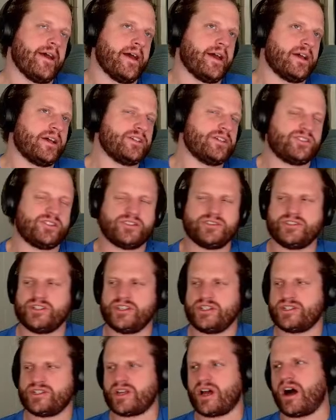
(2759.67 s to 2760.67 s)
Because there's
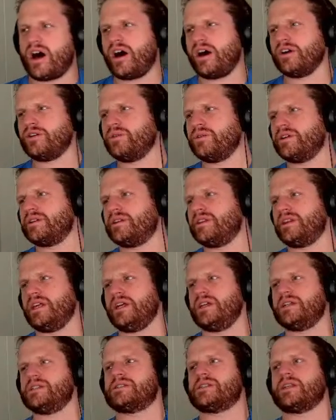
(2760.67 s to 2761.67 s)
just awkward
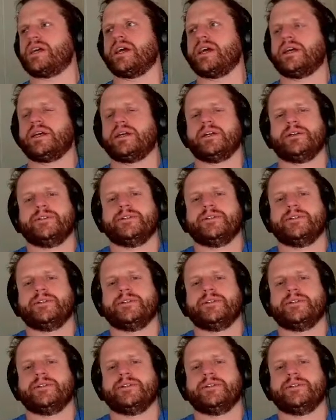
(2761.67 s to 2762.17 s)
things like,